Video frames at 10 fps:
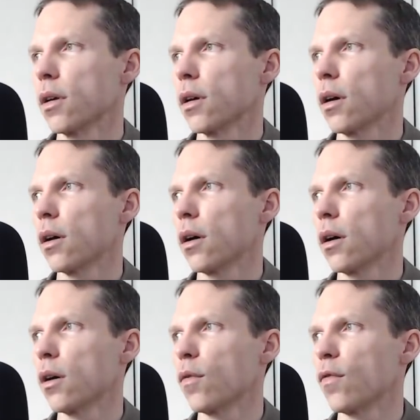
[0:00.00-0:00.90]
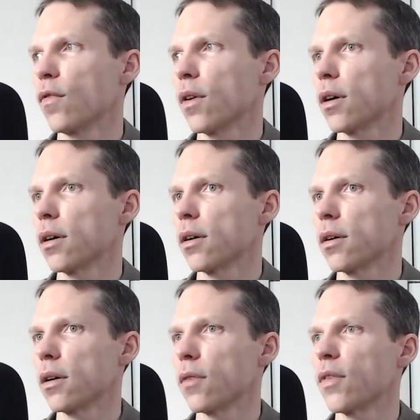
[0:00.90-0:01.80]

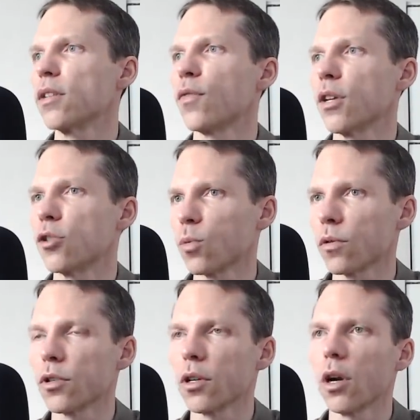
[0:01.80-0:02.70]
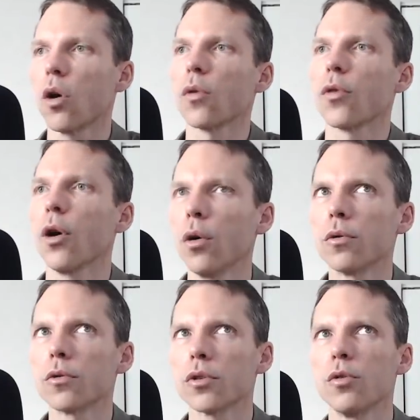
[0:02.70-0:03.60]
of individuals are
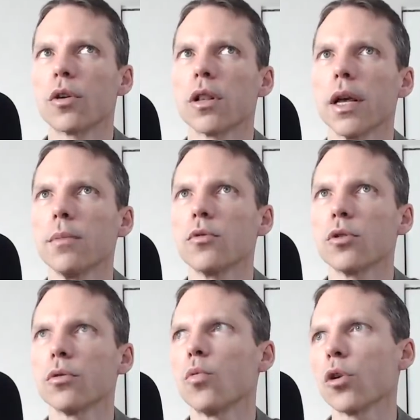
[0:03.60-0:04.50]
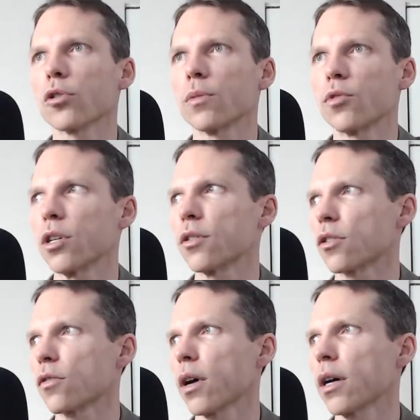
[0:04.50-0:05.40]
those who claim to worship
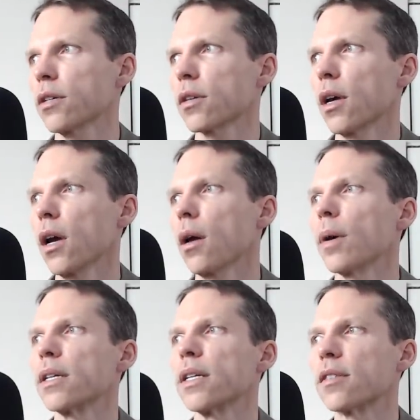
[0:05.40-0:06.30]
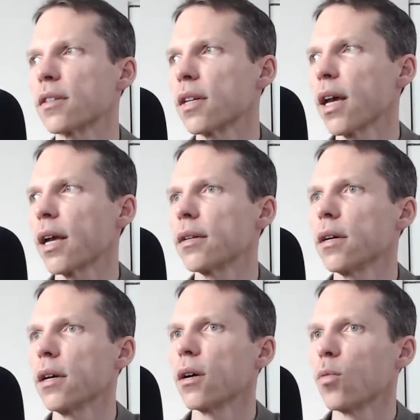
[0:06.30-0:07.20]
Jesus Christ, but instead
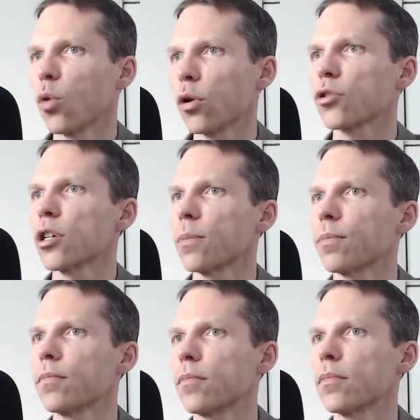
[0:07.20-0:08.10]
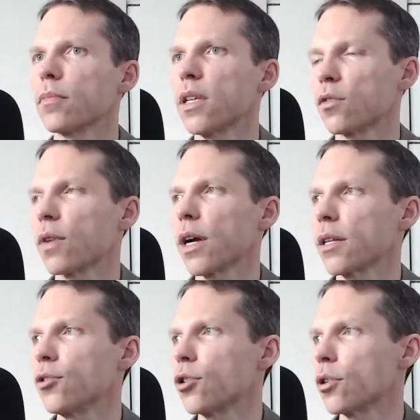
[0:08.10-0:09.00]
worship
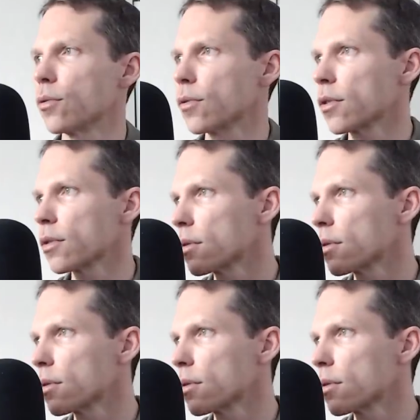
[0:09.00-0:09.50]
Israeli Jews.